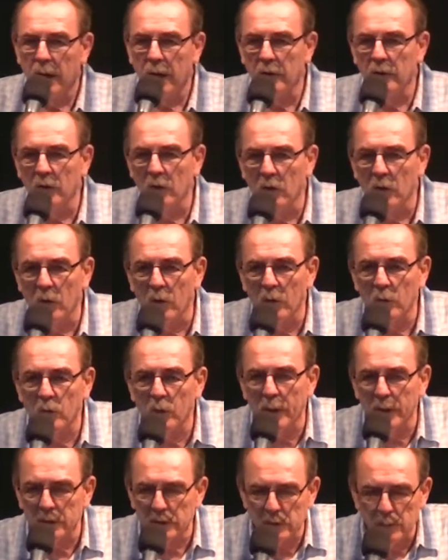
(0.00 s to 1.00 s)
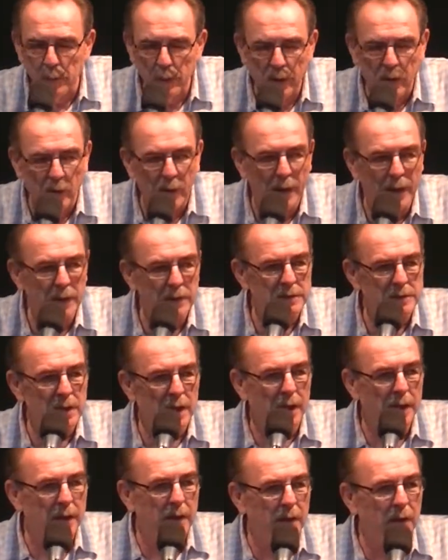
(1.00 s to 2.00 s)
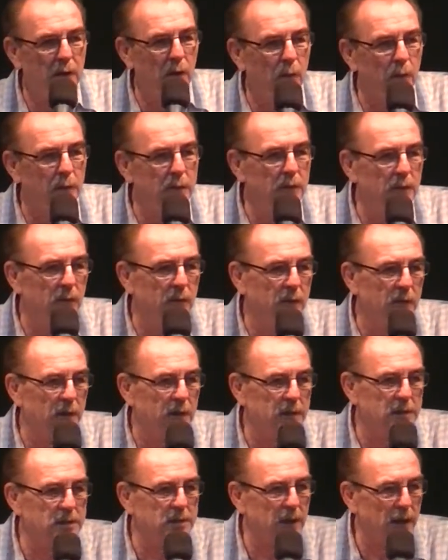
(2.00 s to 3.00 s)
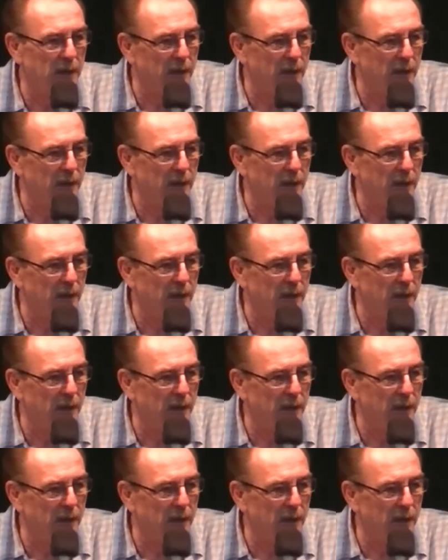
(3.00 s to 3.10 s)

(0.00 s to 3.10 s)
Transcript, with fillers: and the Lord grants me grace, I can go and do this.